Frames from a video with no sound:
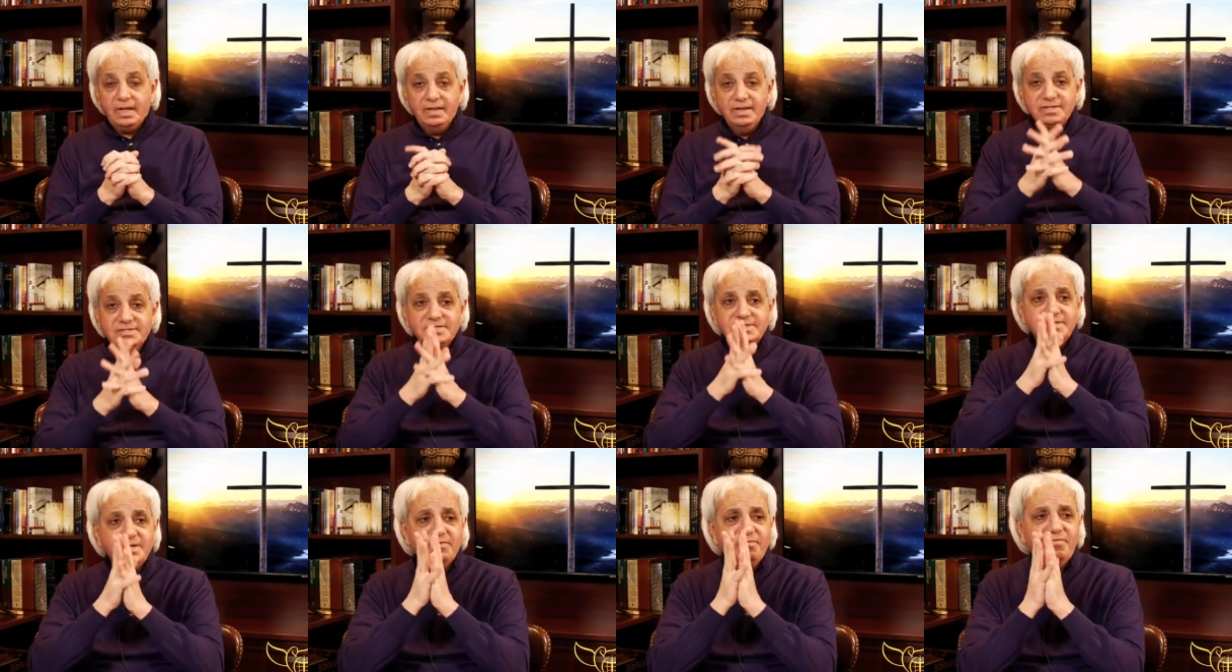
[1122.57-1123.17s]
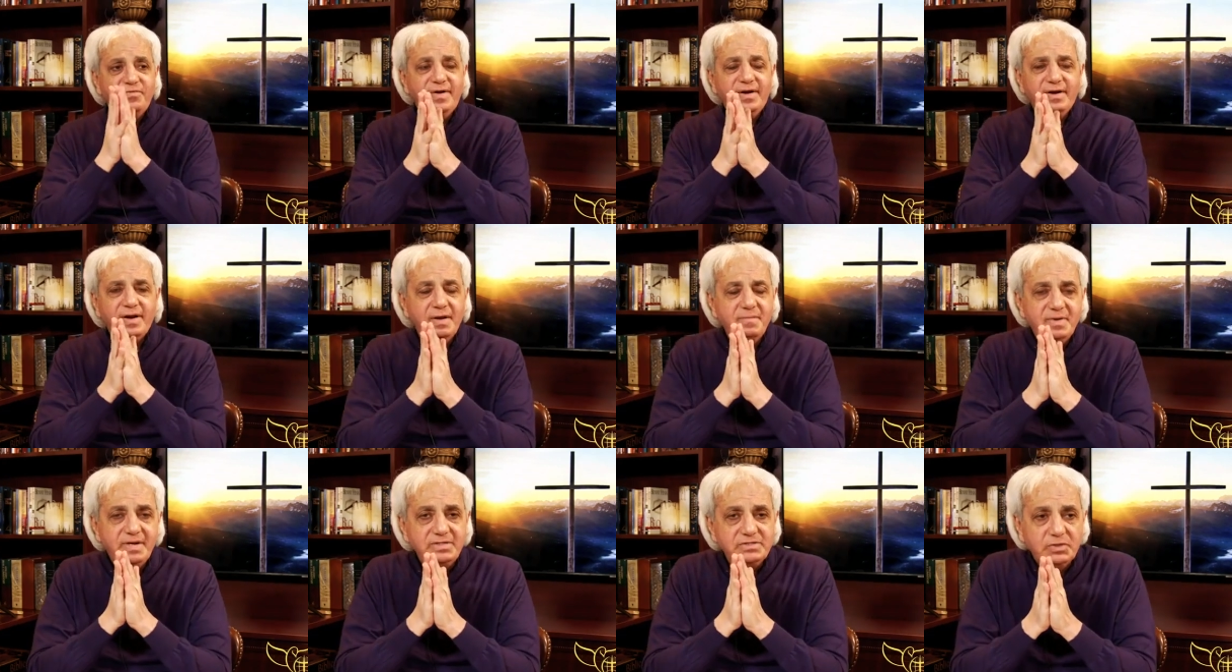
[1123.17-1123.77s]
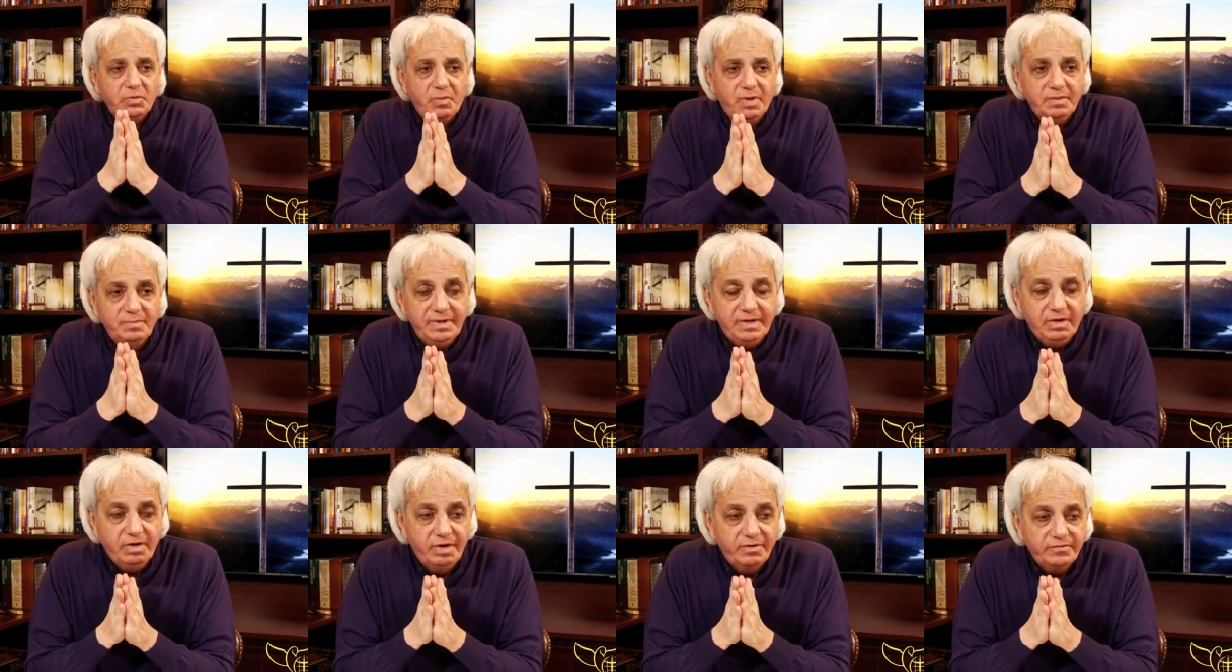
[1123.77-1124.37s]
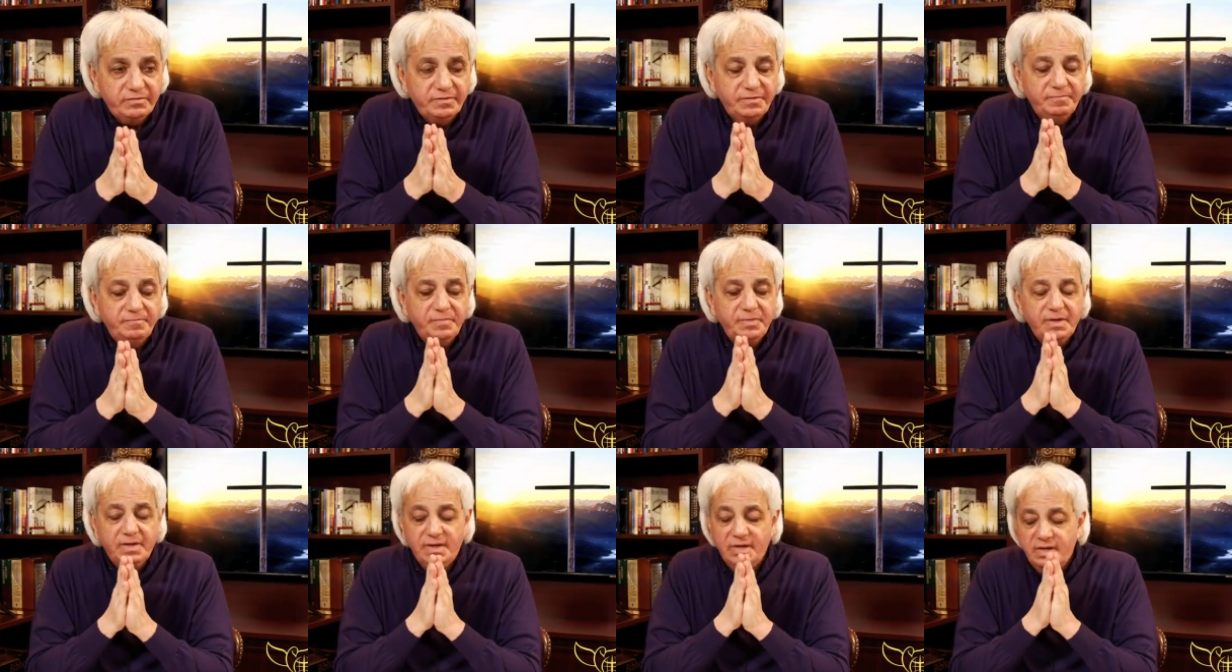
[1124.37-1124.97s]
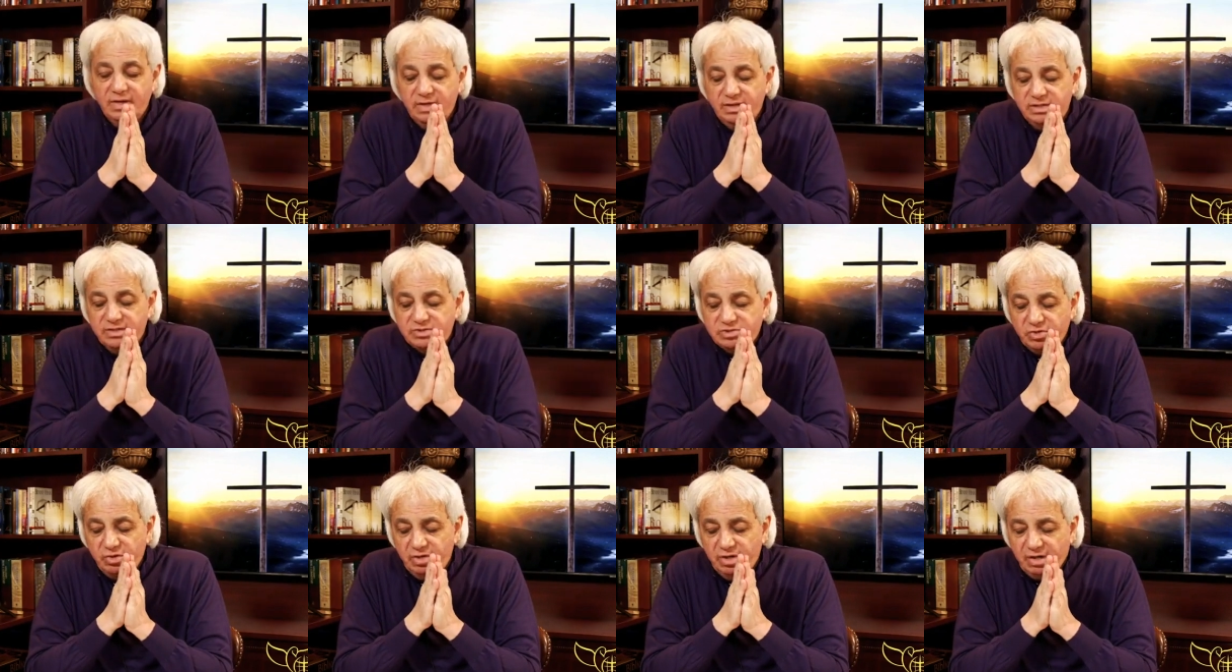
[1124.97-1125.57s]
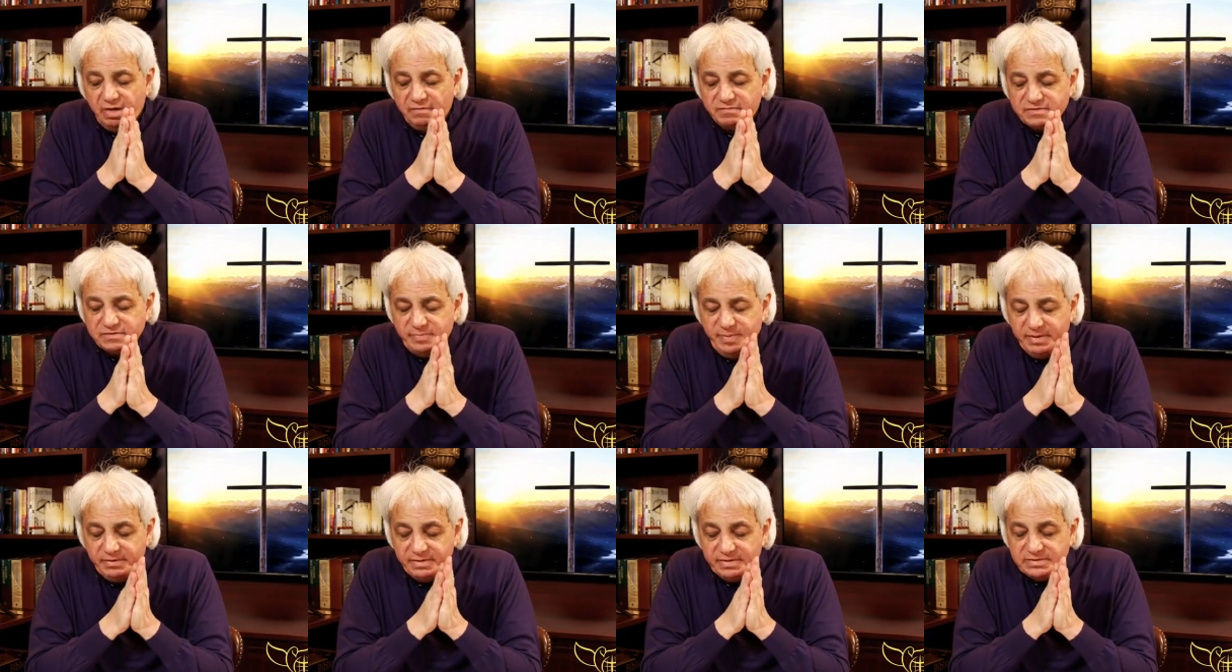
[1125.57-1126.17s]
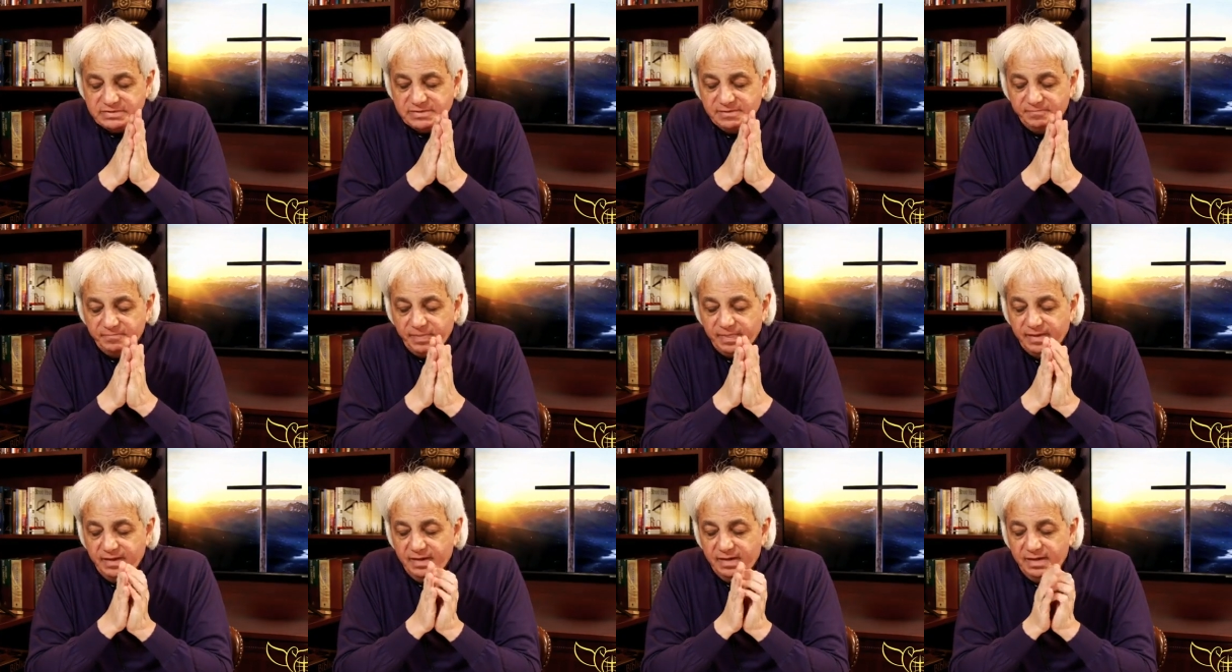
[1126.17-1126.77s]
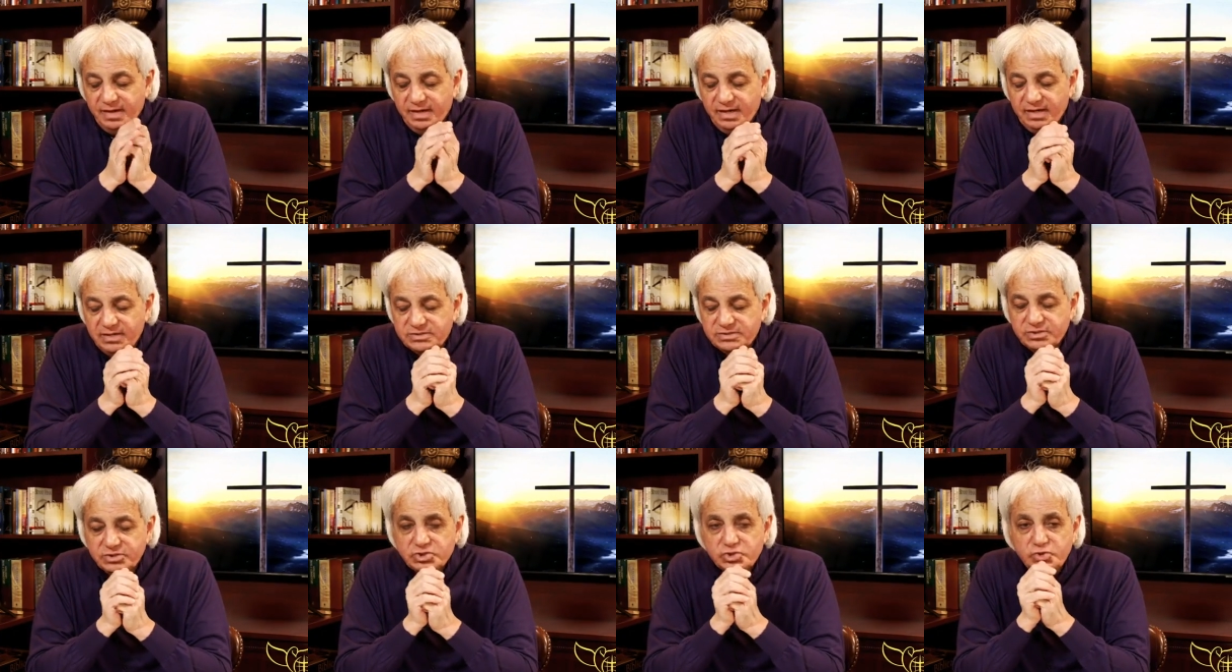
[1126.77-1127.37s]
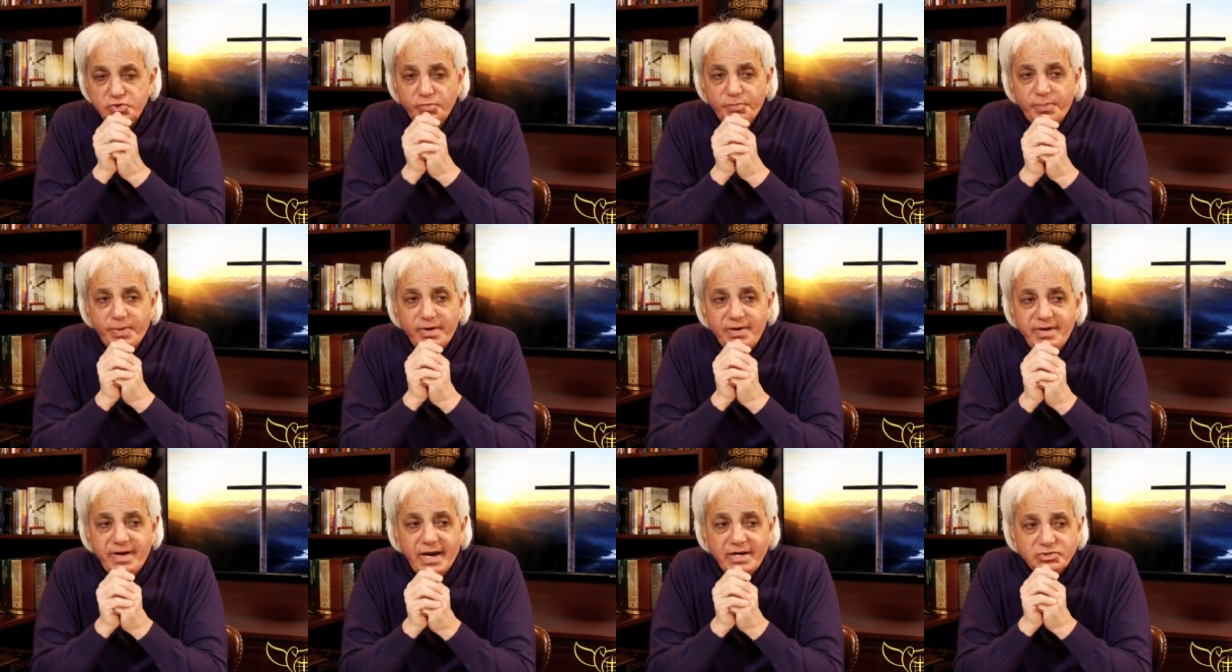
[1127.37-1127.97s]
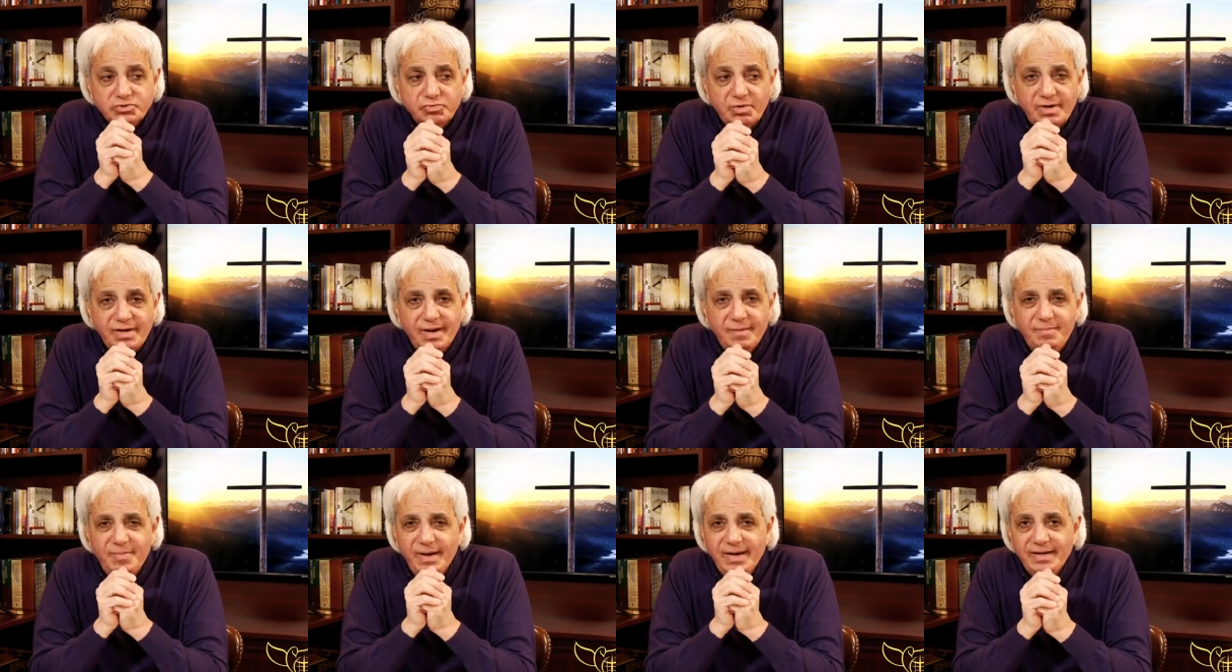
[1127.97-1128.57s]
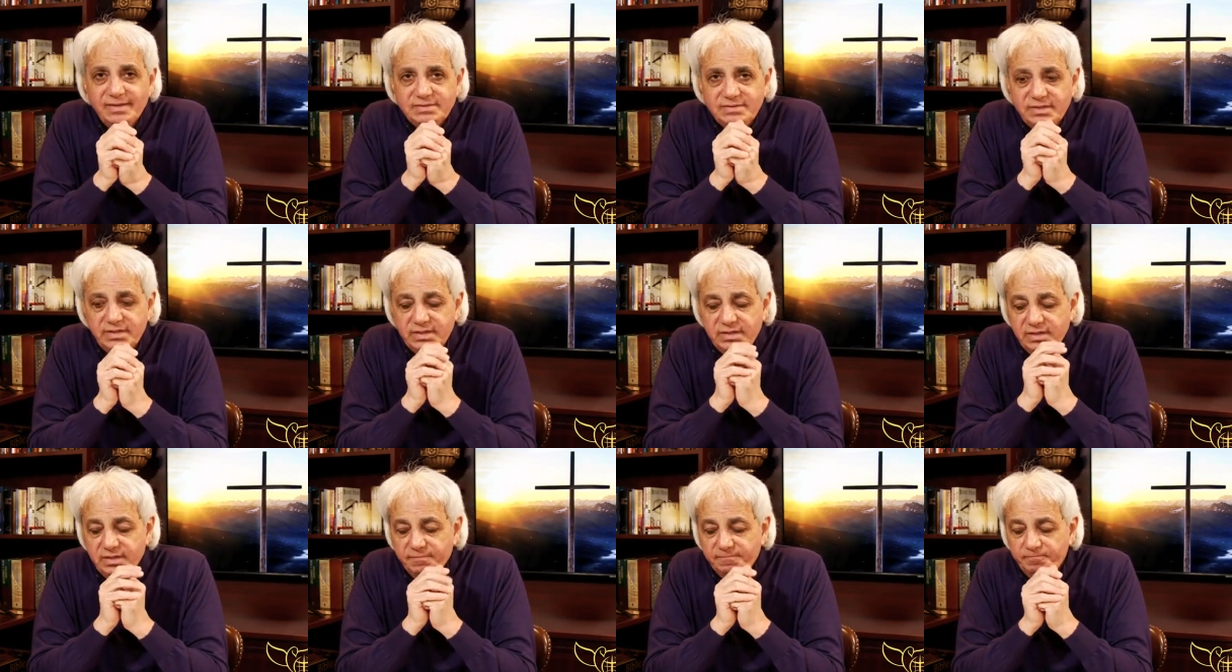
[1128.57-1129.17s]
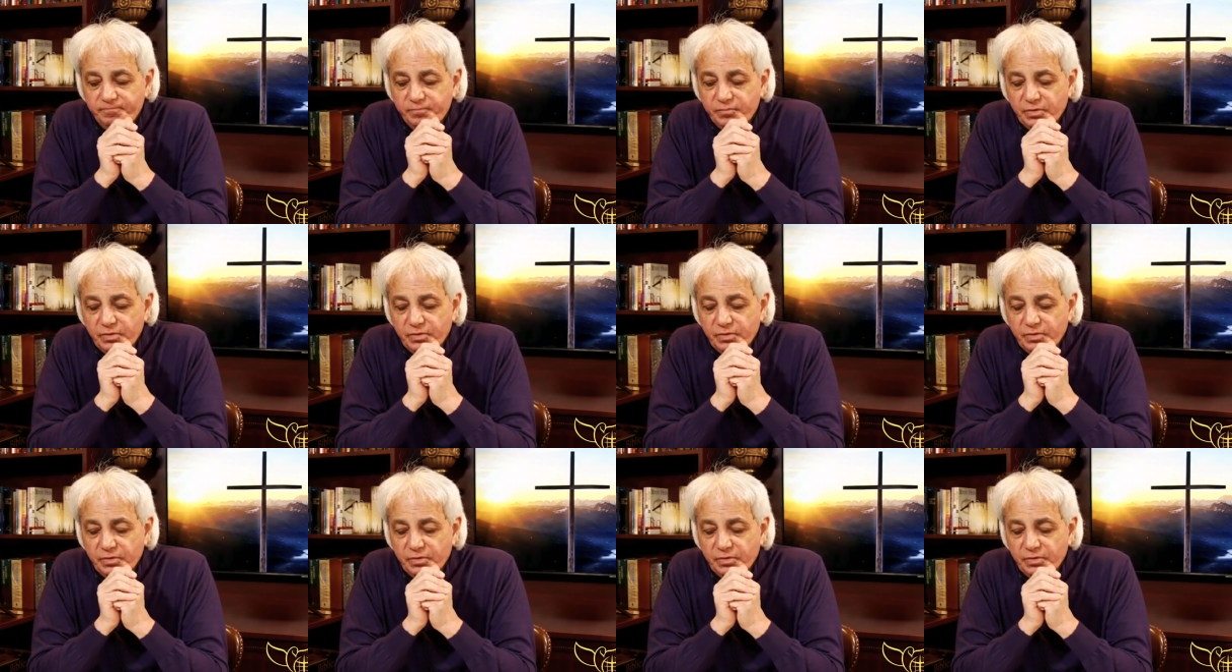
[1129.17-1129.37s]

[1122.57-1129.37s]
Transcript: This is a very amazing one because discerning of spirits is the supernatural ability